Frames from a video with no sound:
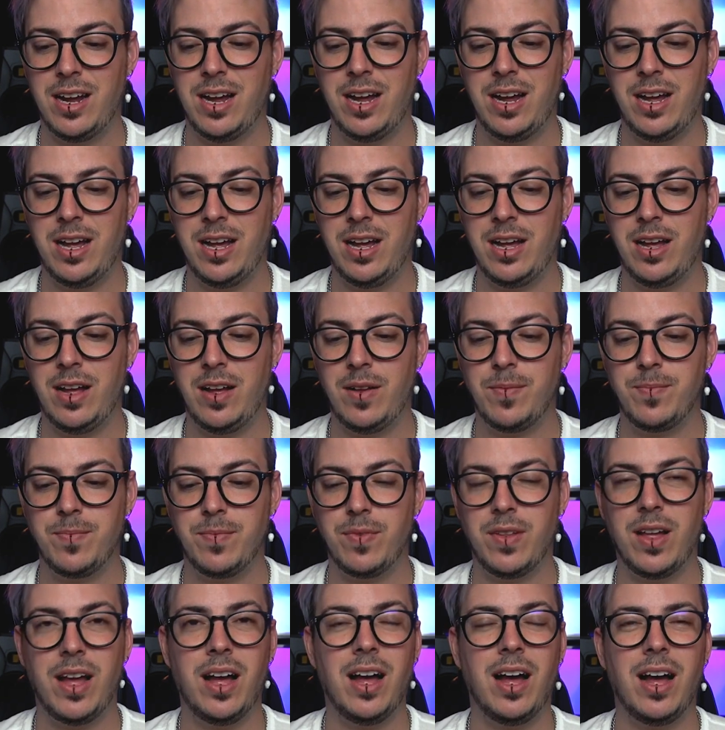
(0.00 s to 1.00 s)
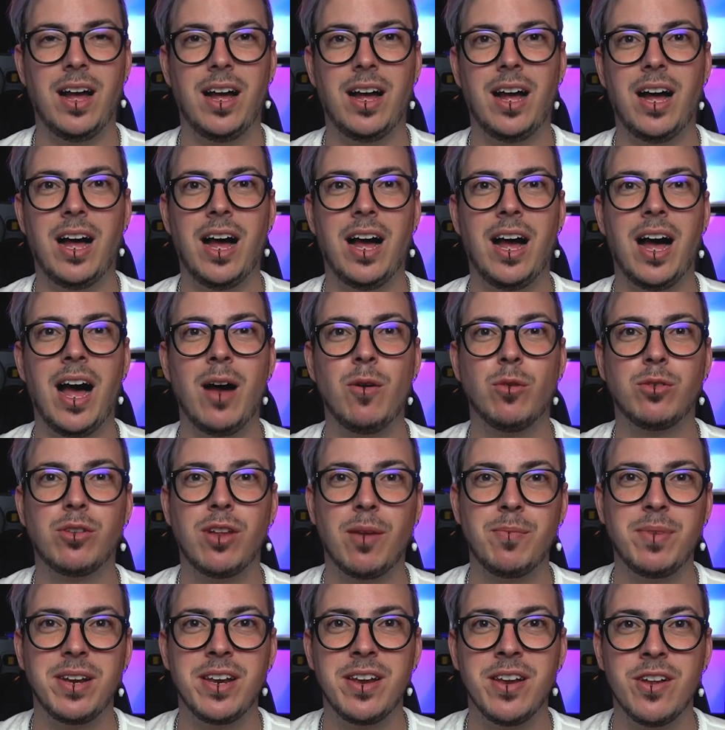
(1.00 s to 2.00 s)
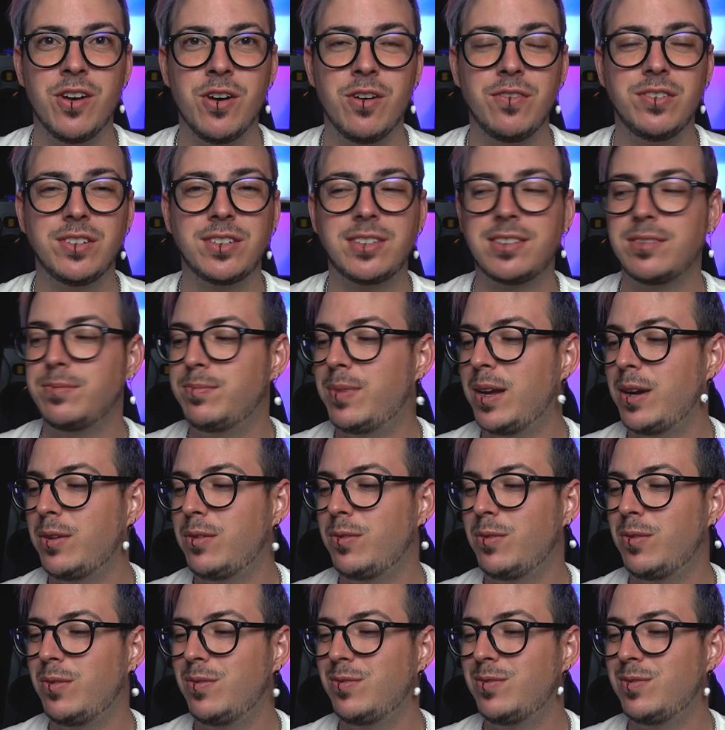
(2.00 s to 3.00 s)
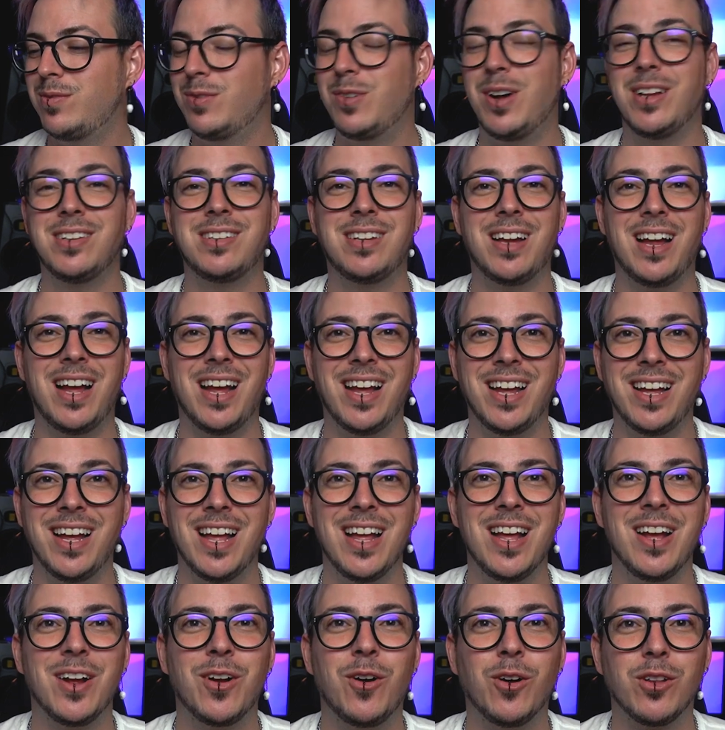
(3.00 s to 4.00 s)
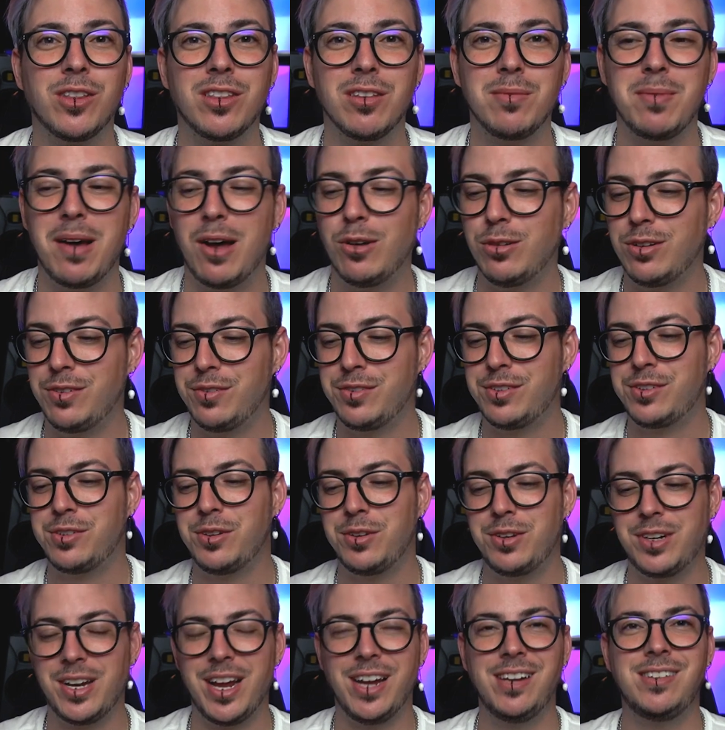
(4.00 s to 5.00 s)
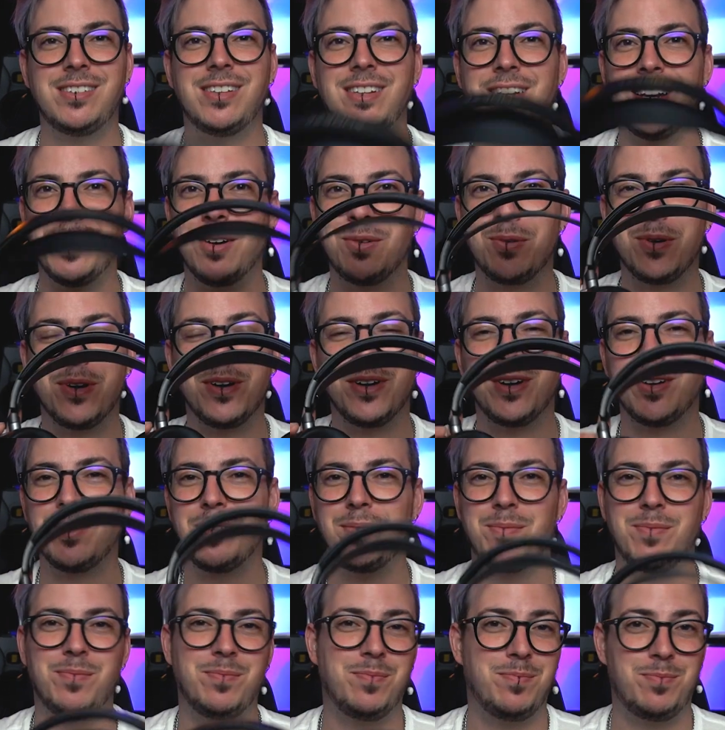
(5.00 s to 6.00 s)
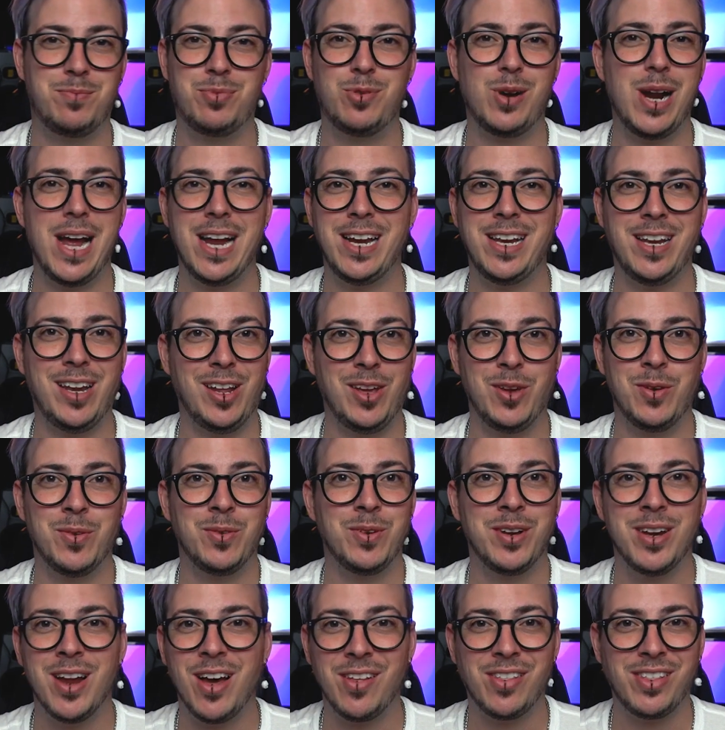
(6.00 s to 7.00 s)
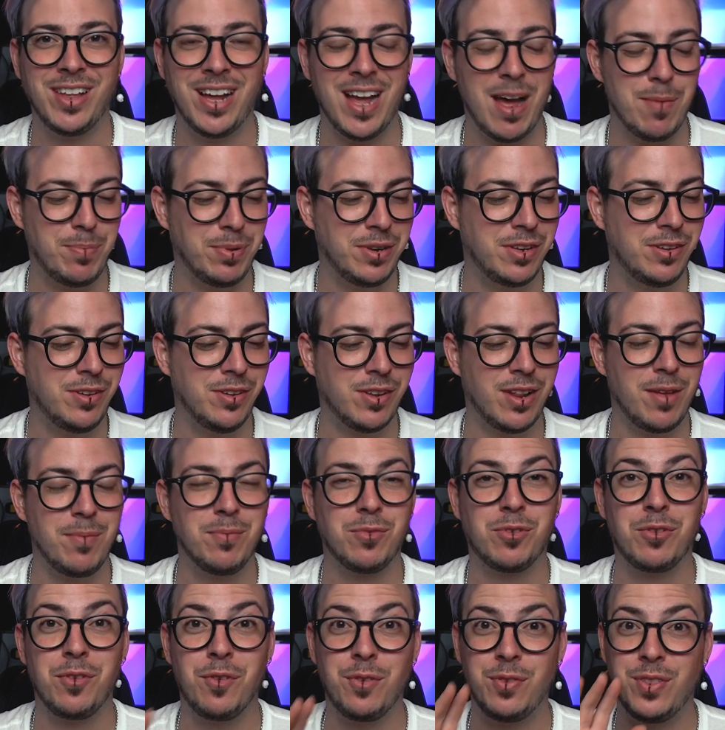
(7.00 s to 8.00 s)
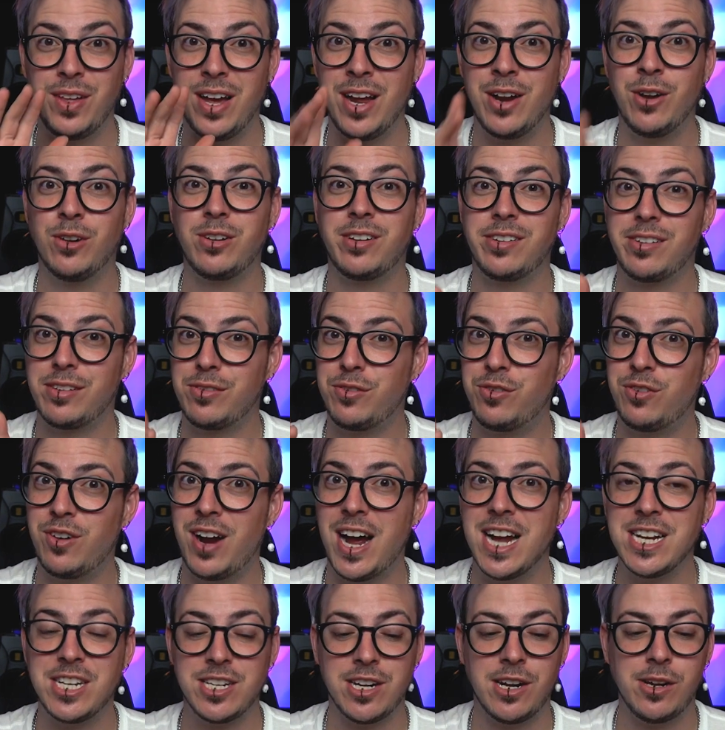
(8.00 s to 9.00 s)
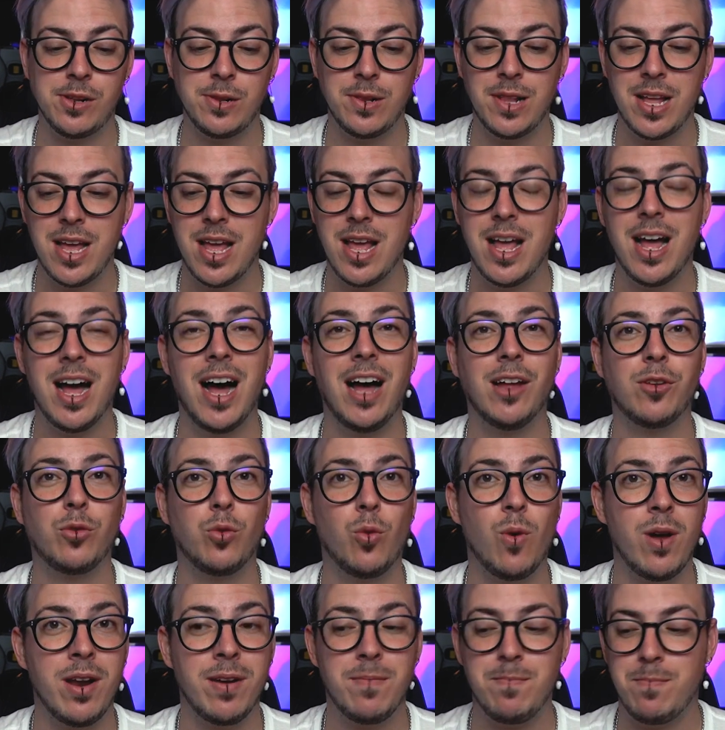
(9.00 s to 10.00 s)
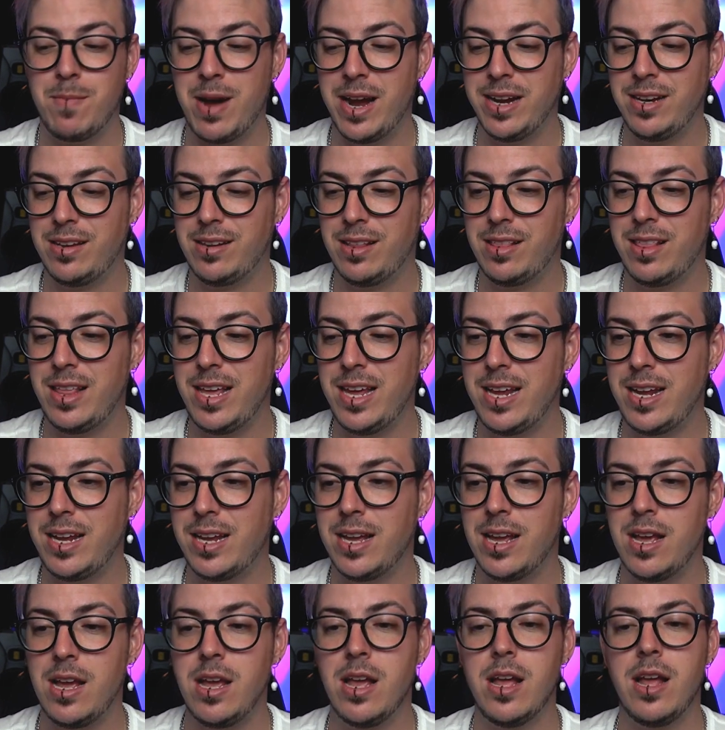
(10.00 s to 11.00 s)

I was a bit nervous, but once I got them out of the suitcase, they were brand new, nothing happened to them, so they're not as fragile as one might think.